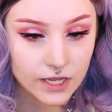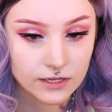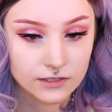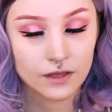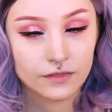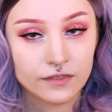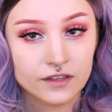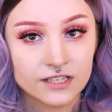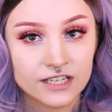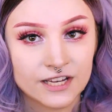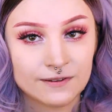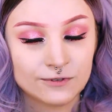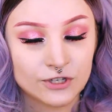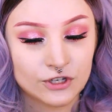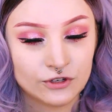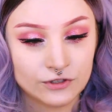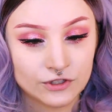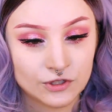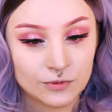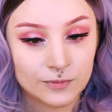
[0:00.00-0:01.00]
I think I'm
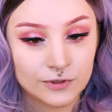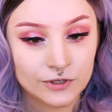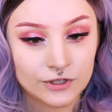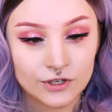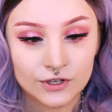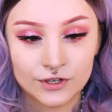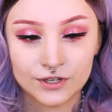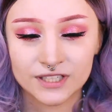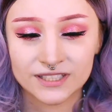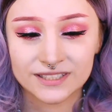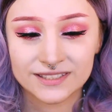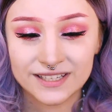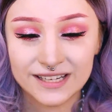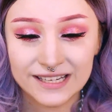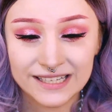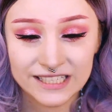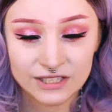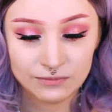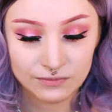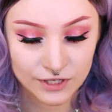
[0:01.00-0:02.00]
going to put a
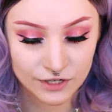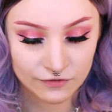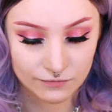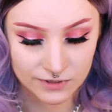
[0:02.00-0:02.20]
tiny bit of